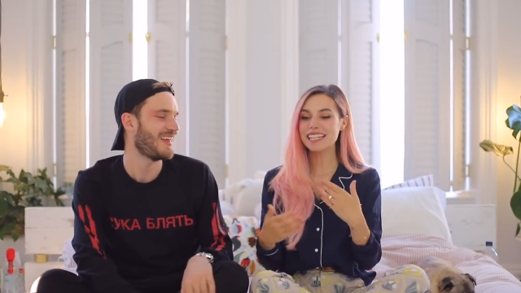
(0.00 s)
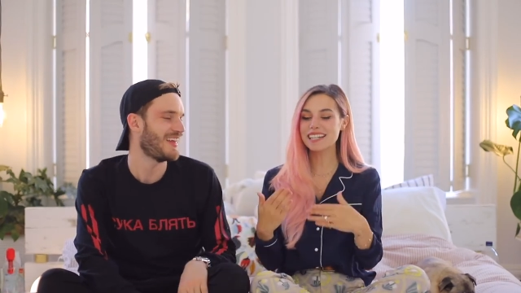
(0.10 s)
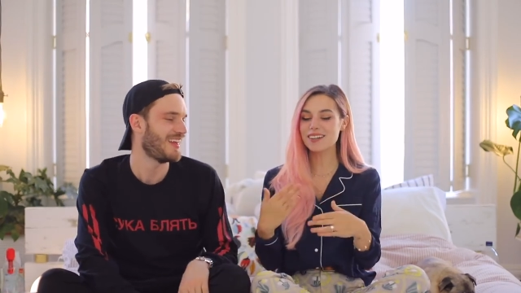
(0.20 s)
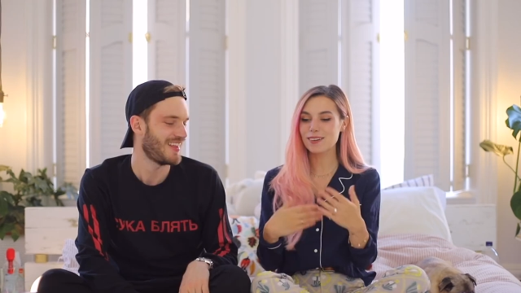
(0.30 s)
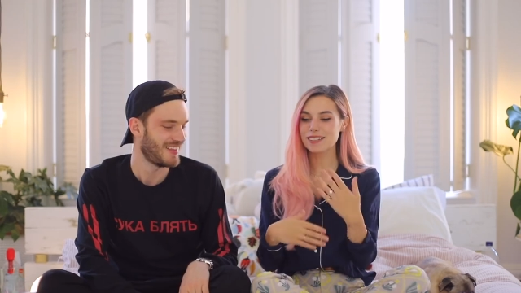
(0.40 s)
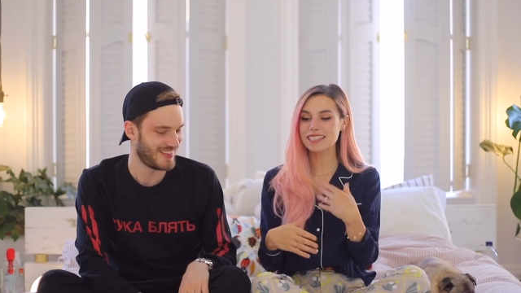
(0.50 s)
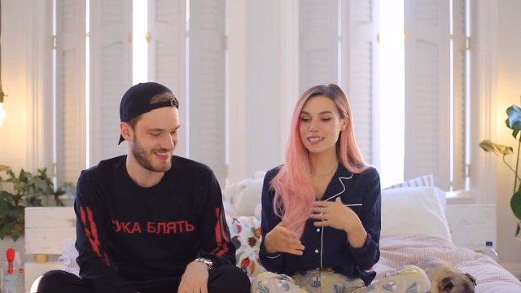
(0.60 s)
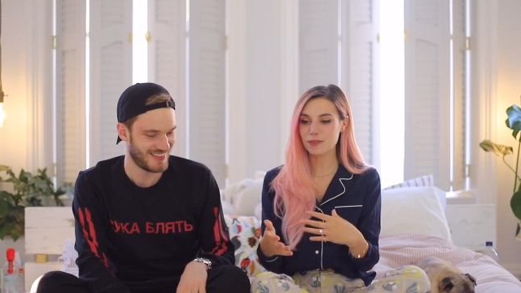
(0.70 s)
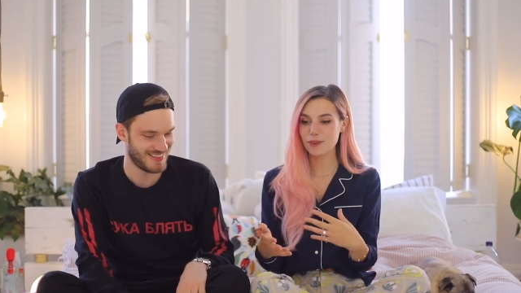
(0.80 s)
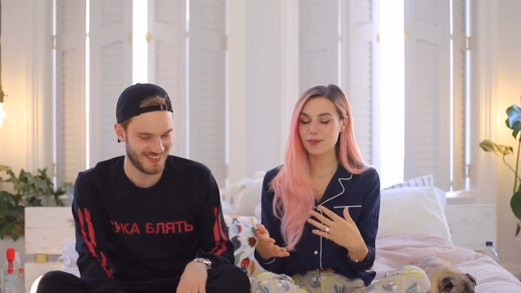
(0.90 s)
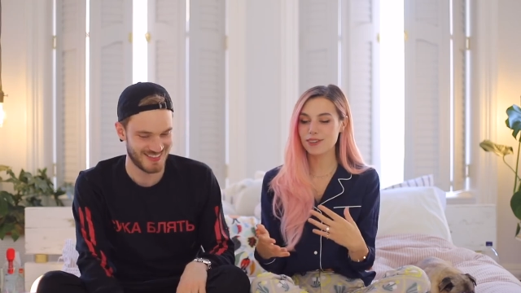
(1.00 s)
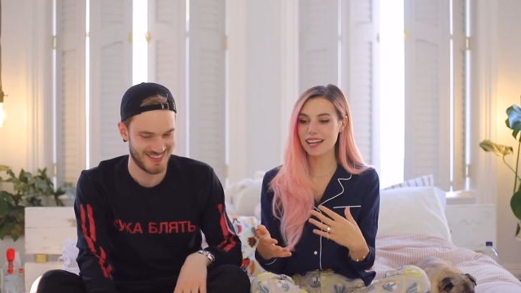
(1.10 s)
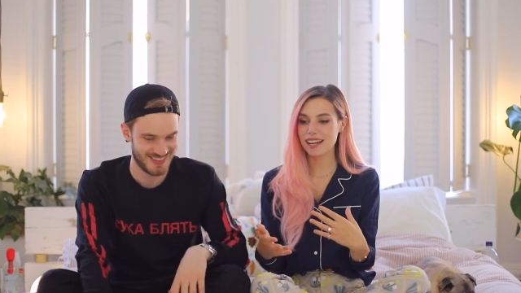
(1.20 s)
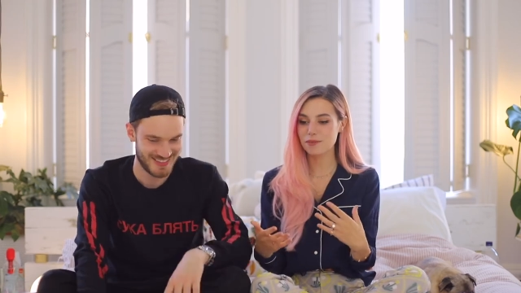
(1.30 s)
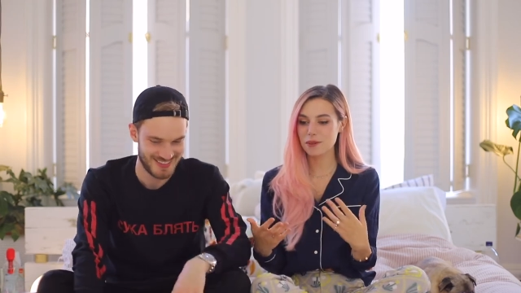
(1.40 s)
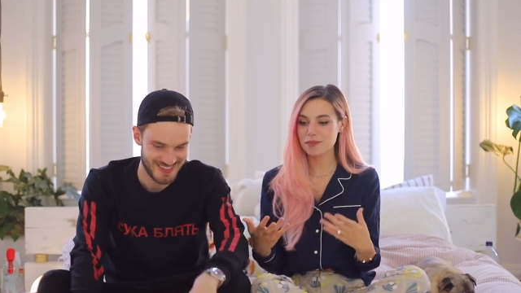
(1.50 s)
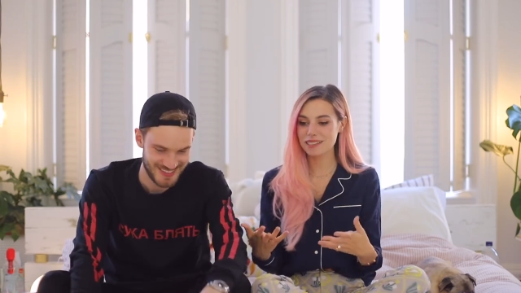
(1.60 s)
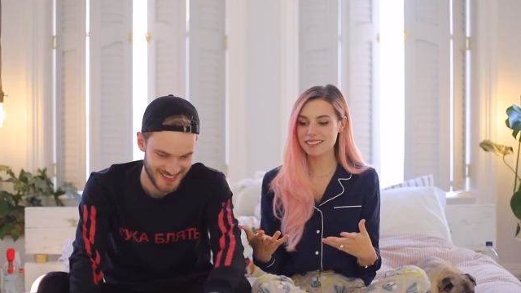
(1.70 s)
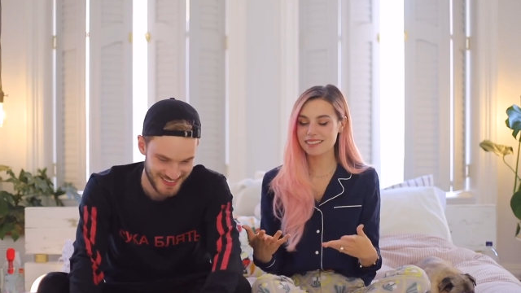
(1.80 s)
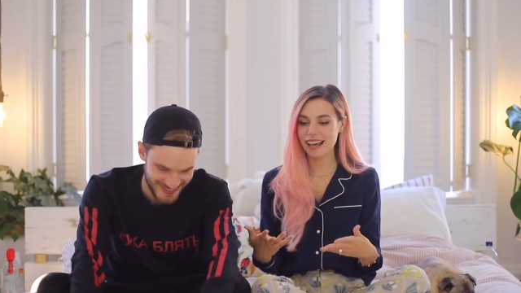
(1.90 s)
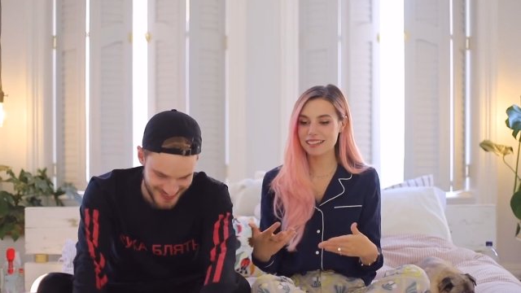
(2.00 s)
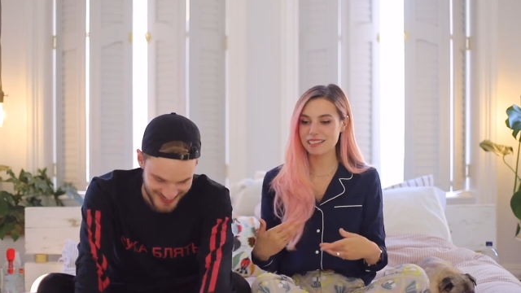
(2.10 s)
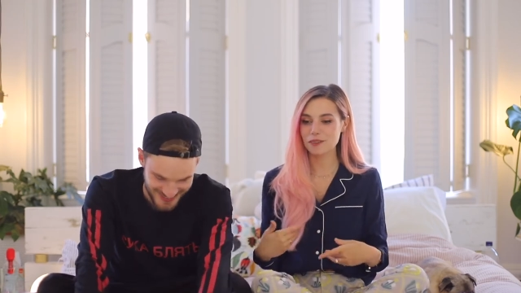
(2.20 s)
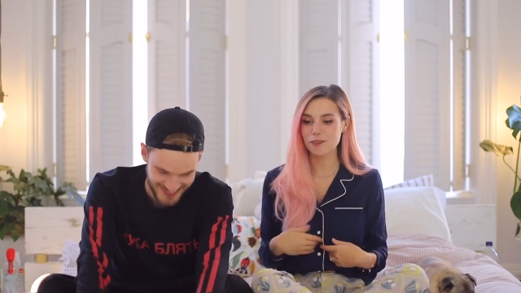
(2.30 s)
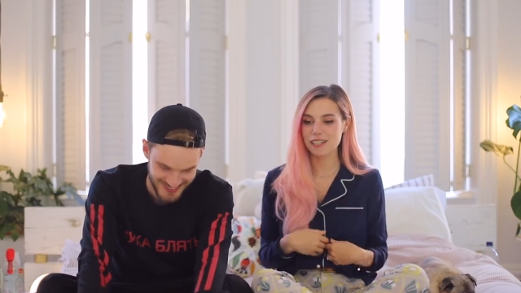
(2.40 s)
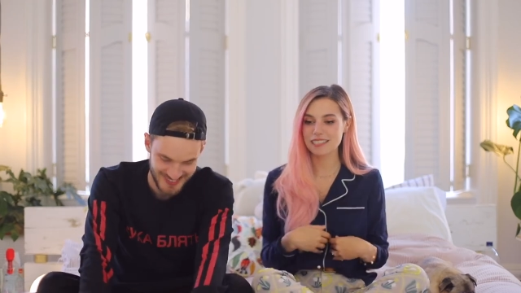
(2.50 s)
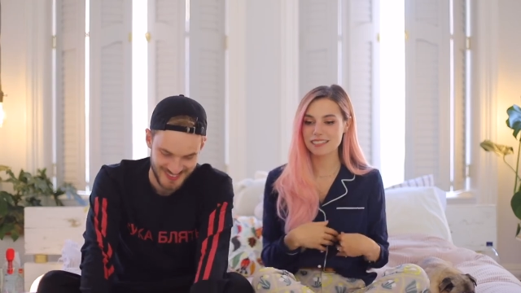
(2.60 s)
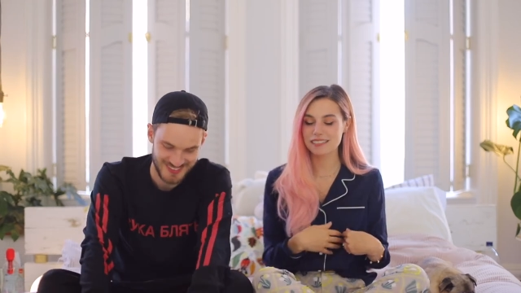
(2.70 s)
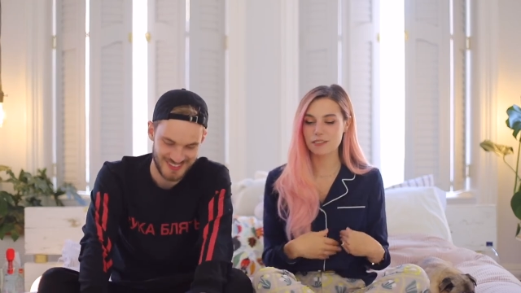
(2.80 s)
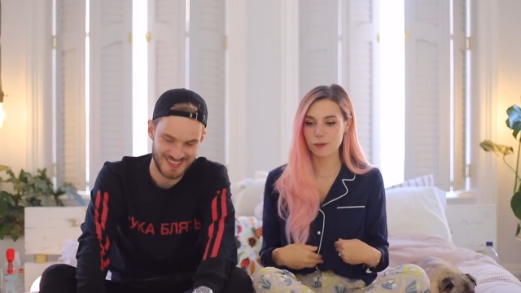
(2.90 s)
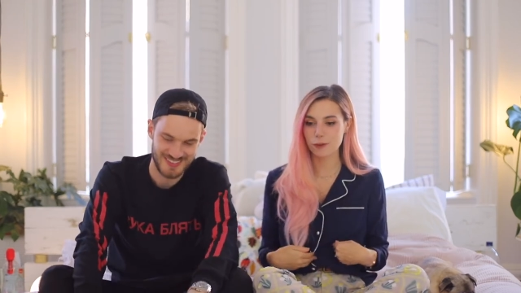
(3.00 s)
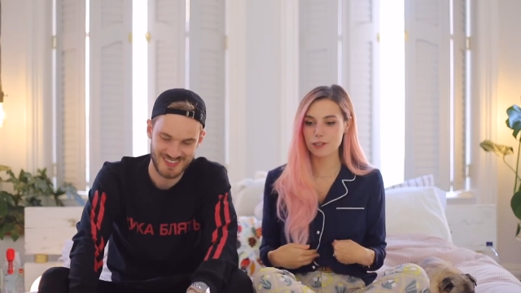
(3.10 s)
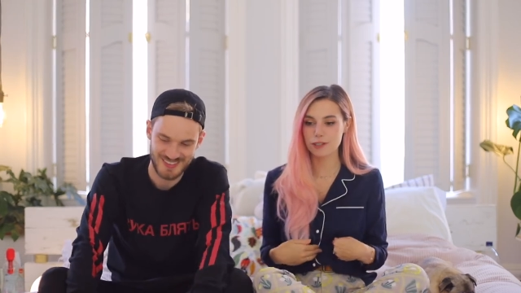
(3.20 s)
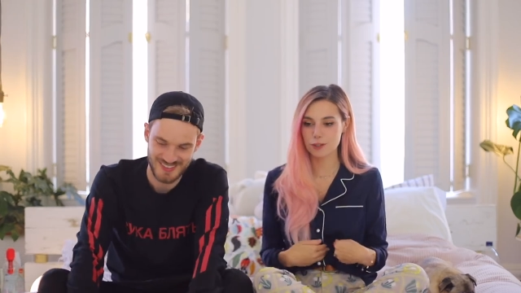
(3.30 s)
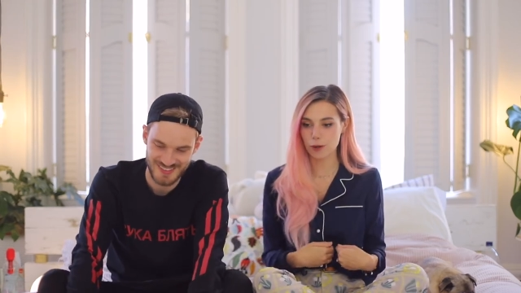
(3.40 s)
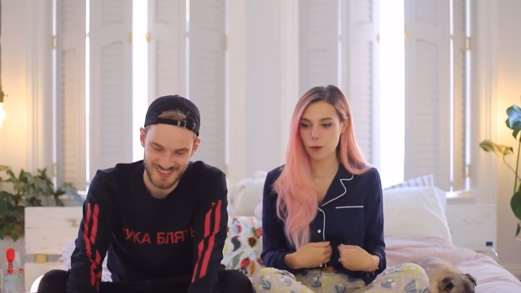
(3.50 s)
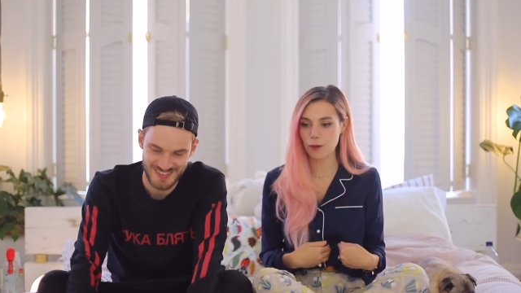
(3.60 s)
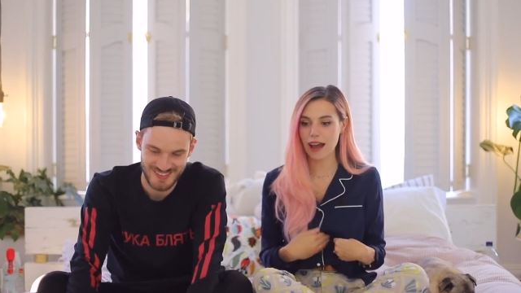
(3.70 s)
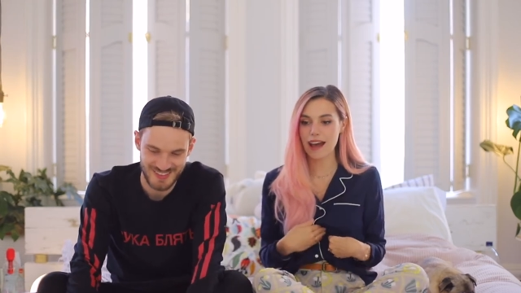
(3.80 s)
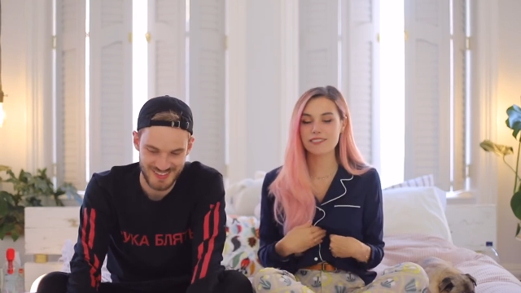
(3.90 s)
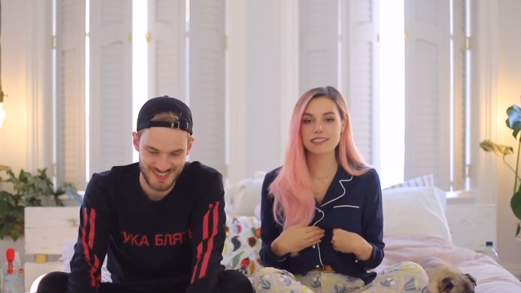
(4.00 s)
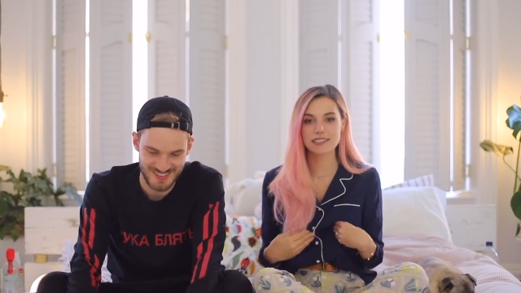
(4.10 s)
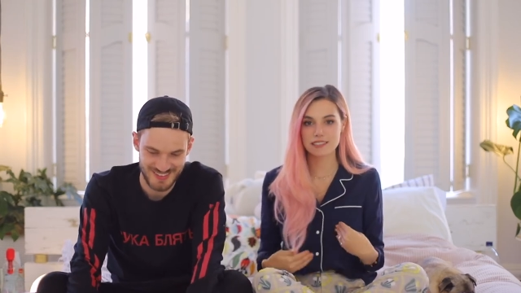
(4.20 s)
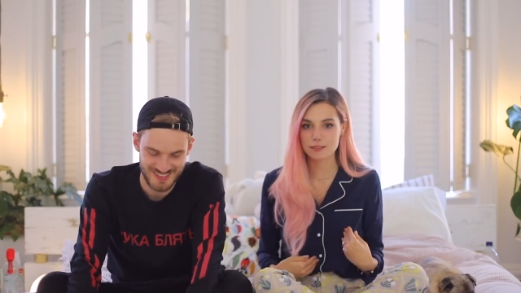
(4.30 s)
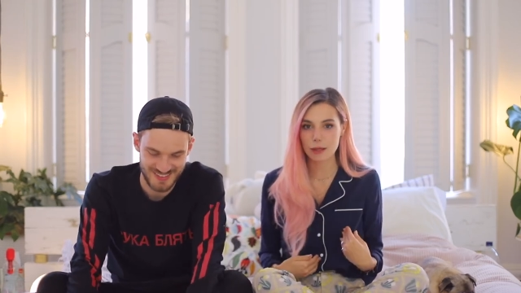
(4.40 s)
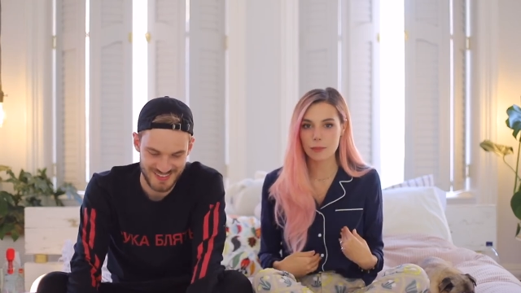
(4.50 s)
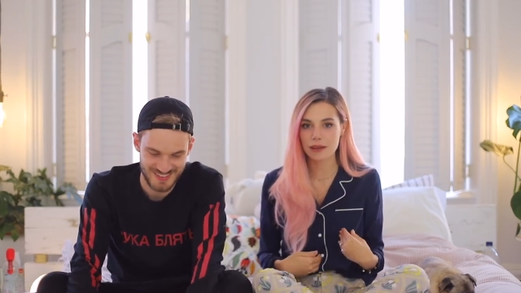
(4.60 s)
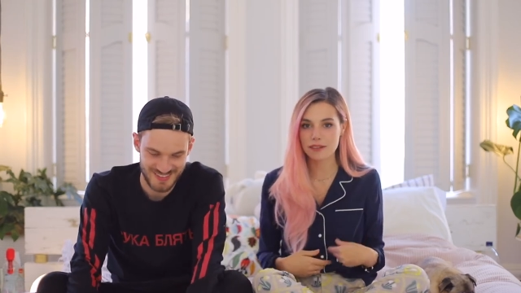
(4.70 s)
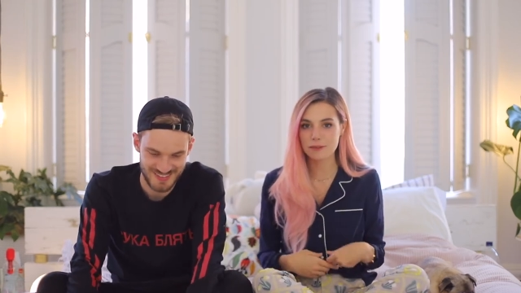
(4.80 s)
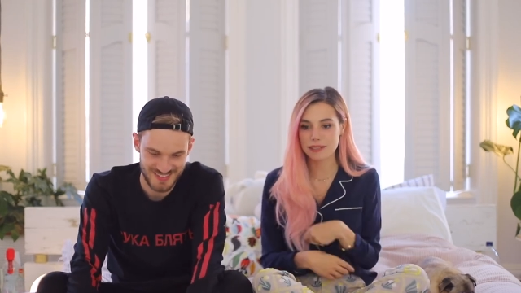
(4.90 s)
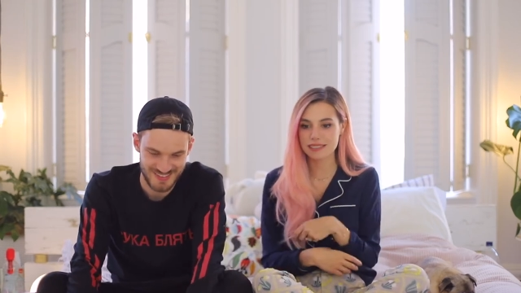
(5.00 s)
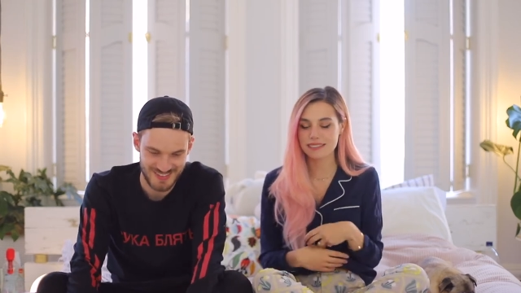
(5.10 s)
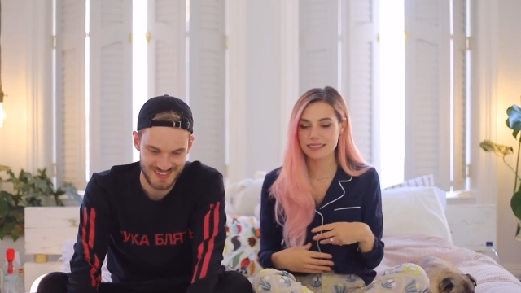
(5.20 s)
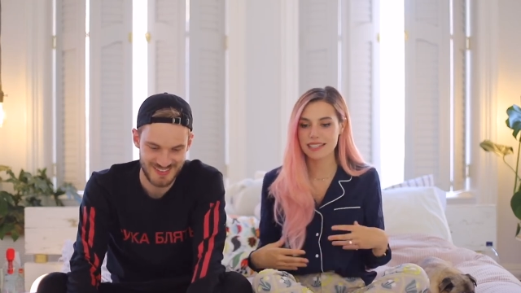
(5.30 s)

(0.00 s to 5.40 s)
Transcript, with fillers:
Speaker 1: eating all this food, and we were discussing where does the food go after the stomach? Where does